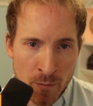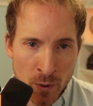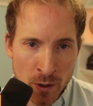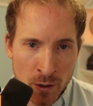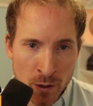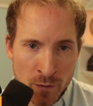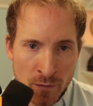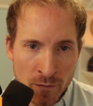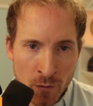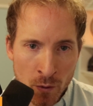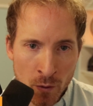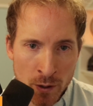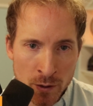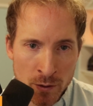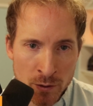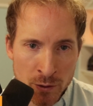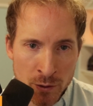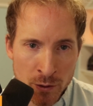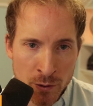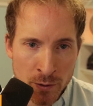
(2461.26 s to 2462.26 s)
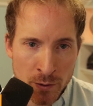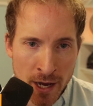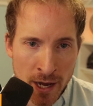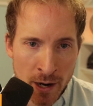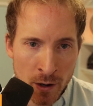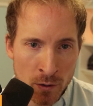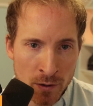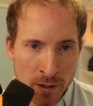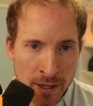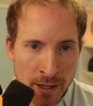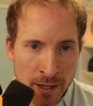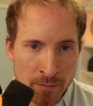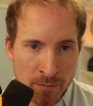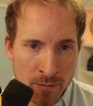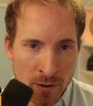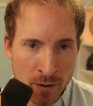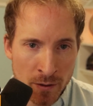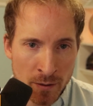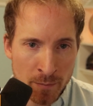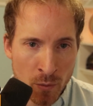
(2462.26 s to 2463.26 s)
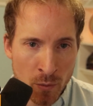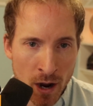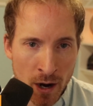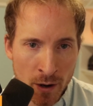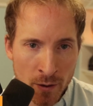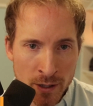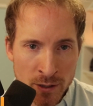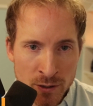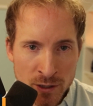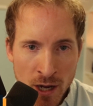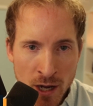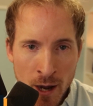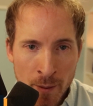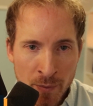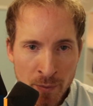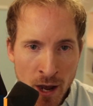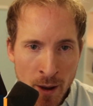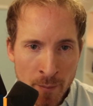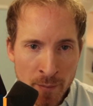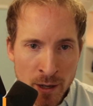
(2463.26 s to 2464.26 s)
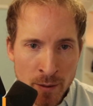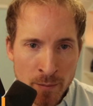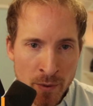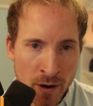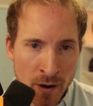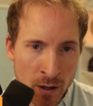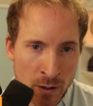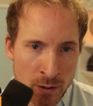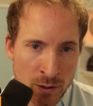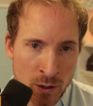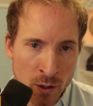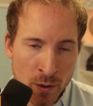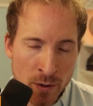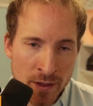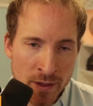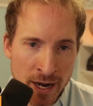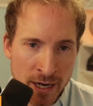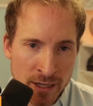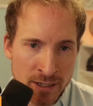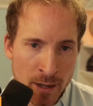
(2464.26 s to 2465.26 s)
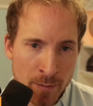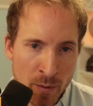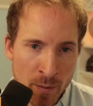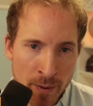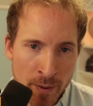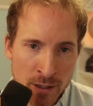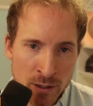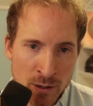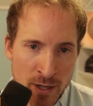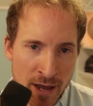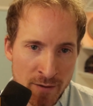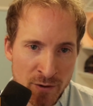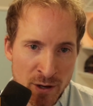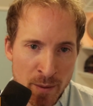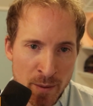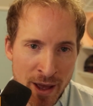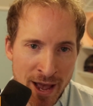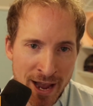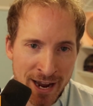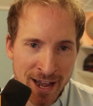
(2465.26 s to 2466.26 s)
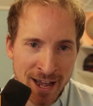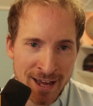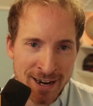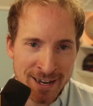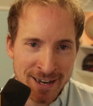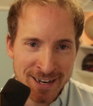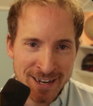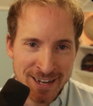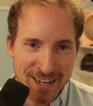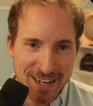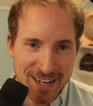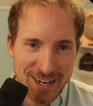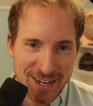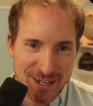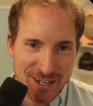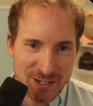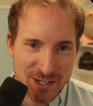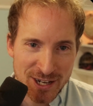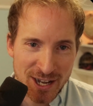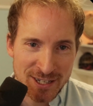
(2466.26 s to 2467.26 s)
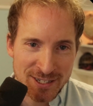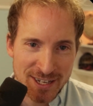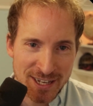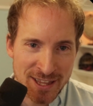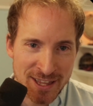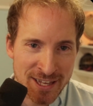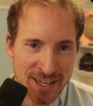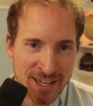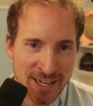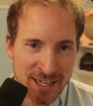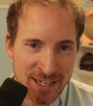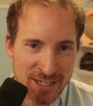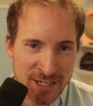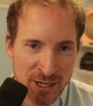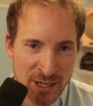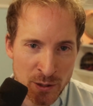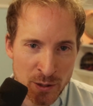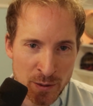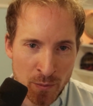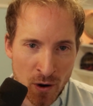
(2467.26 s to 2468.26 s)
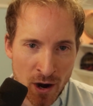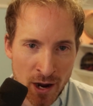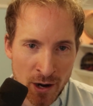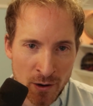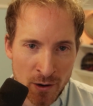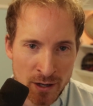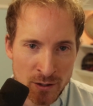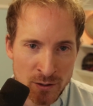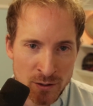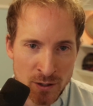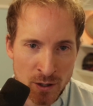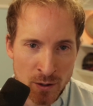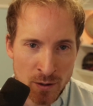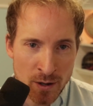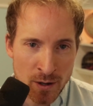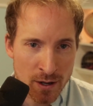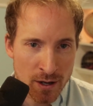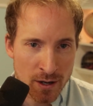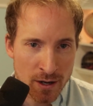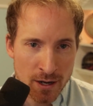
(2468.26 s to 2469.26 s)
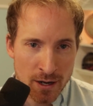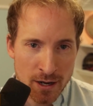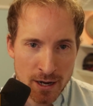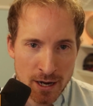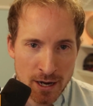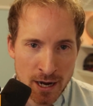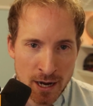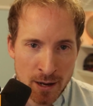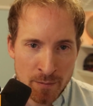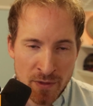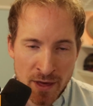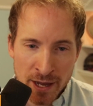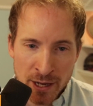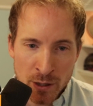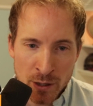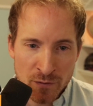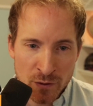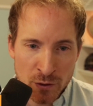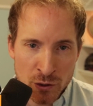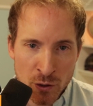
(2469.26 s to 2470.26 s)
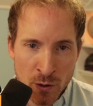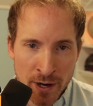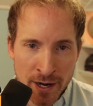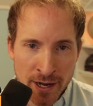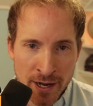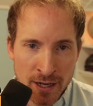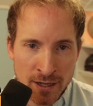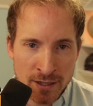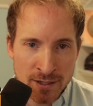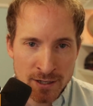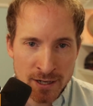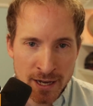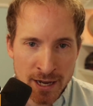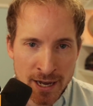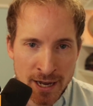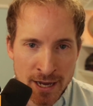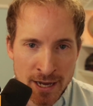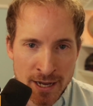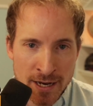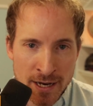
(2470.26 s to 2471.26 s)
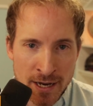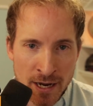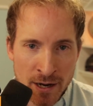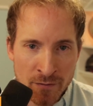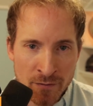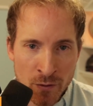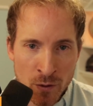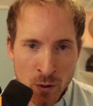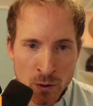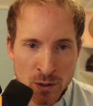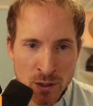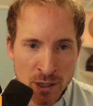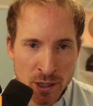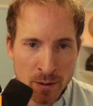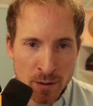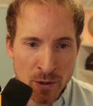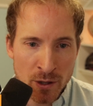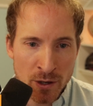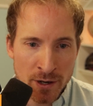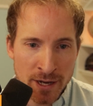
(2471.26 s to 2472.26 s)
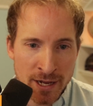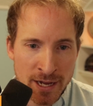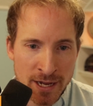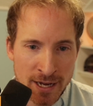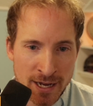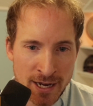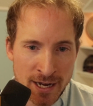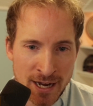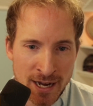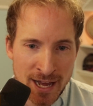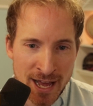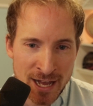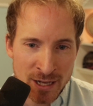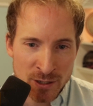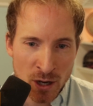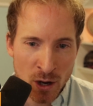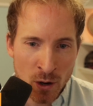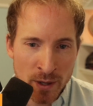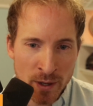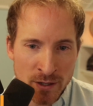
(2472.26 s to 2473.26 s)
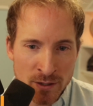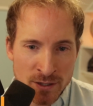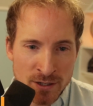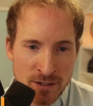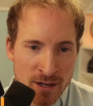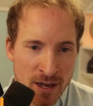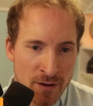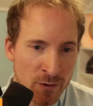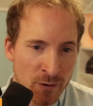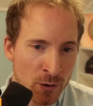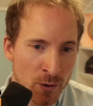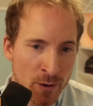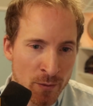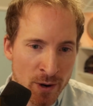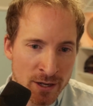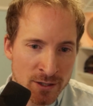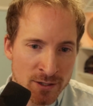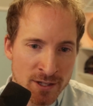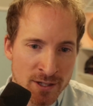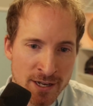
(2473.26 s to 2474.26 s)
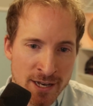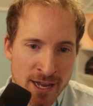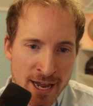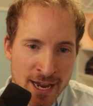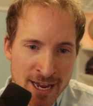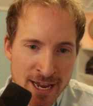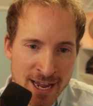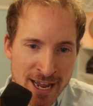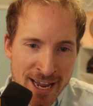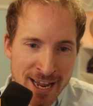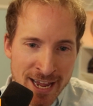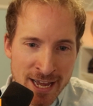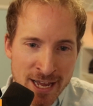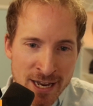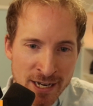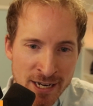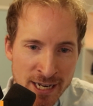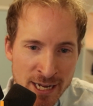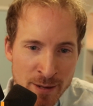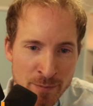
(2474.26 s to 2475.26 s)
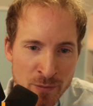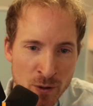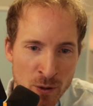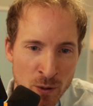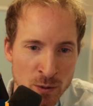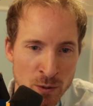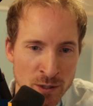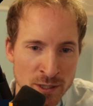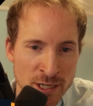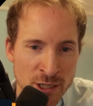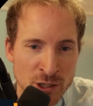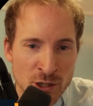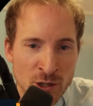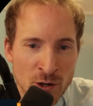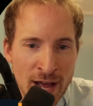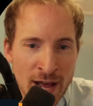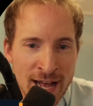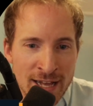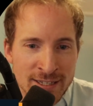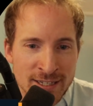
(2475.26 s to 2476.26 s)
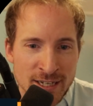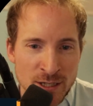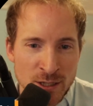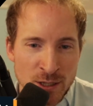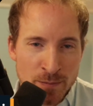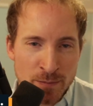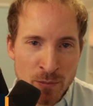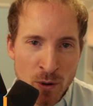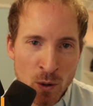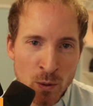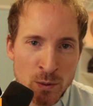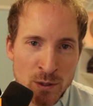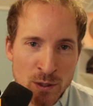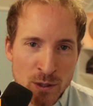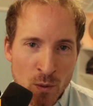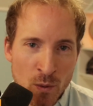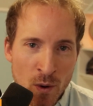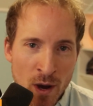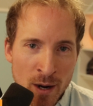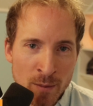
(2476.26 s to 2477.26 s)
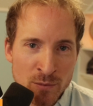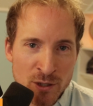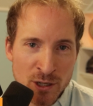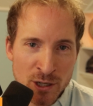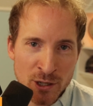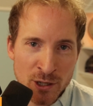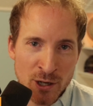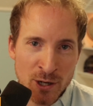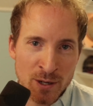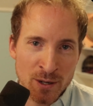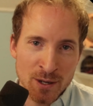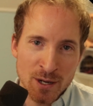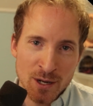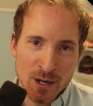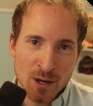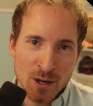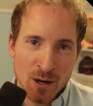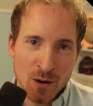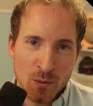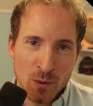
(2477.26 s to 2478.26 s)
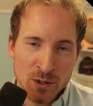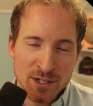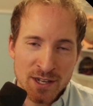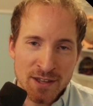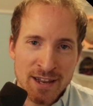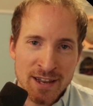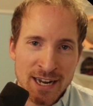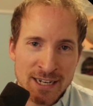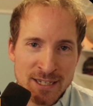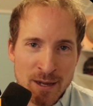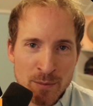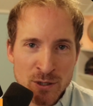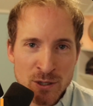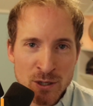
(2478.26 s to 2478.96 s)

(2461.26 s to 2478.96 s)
we look forward to not only the progress upcoming, but also in the next couple months having you back on and discussing the continued progress. So thank you for joining us, and for those in the community, as always, have a great rest of the day and keep those digital assets post quantum secure. We'll see you in the next